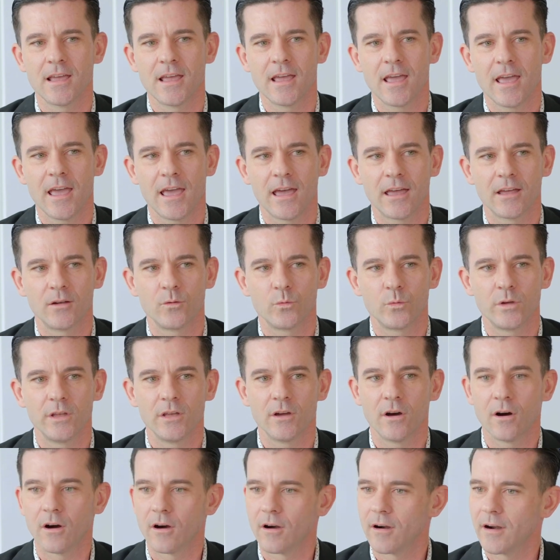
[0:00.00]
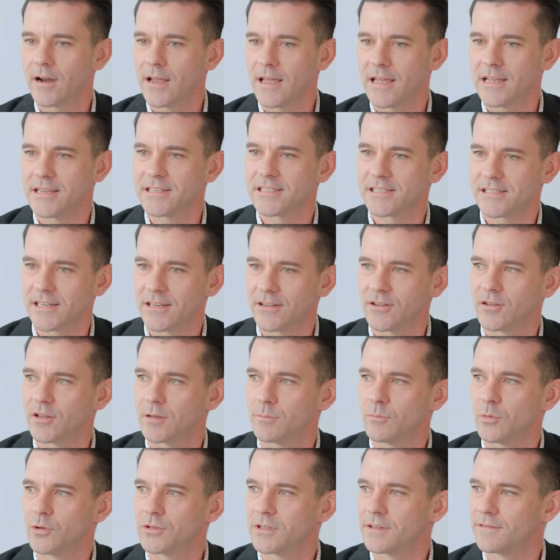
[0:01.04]
And we are a single
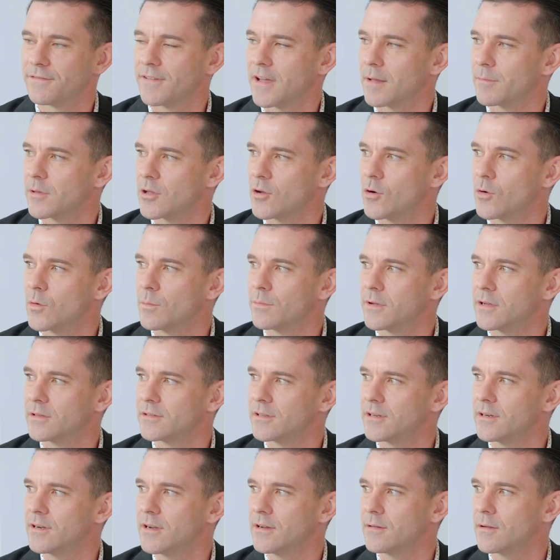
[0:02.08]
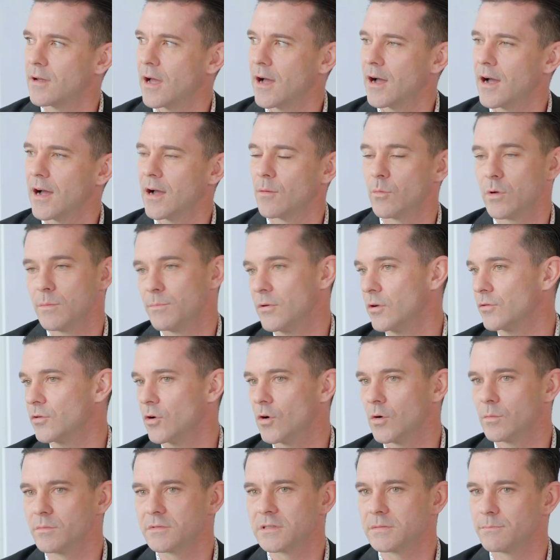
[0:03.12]
and multifamily home builder. We build
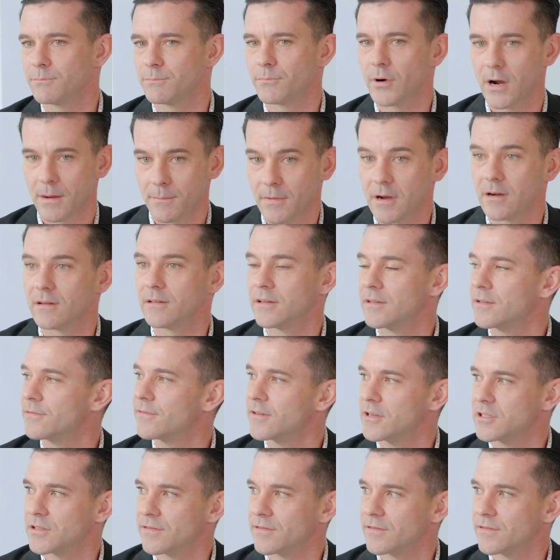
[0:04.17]
homes primarily in the Fraser